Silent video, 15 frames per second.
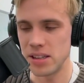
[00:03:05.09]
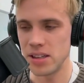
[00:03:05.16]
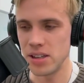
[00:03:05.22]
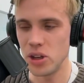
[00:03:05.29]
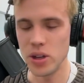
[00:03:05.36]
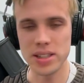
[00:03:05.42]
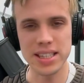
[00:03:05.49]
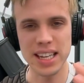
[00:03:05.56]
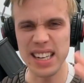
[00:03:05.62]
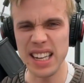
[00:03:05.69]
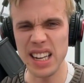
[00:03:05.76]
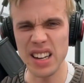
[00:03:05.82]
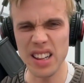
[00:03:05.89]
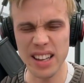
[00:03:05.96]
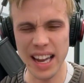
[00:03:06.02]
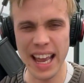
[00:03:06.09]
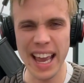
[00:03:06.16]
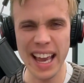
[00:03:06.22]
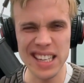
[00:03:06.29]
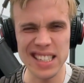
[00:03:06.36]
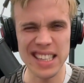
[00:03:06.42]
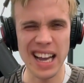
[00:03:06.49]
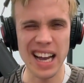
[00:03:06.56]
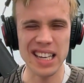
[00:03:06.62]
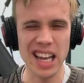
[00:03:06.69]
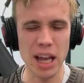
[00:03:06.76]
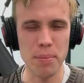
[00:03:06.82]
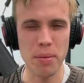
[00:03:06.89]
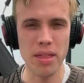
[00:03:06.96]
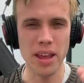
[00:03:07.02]
you could say needle in a haystack
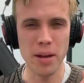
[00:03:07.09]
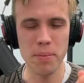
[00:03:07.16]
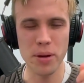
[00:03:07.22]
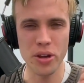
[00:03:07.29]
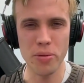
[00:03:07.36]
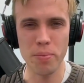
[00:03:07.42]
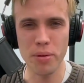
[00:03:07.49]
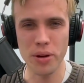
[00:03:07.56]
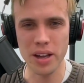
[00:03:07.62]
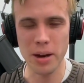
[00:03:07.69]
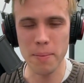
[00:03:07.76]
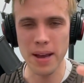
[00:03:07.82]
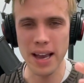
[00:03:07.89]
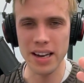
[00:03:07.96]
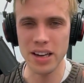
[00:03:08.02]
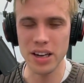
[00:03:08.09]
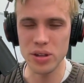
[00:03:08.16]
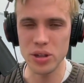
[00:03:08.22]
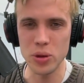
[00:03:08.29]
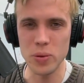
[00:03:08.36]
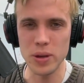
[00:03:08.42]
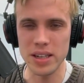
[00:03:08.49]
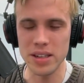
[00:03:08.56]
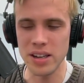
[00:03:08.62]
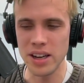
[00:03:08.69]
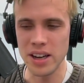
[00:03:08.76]
type of thing, but you're bringing a magnet to it.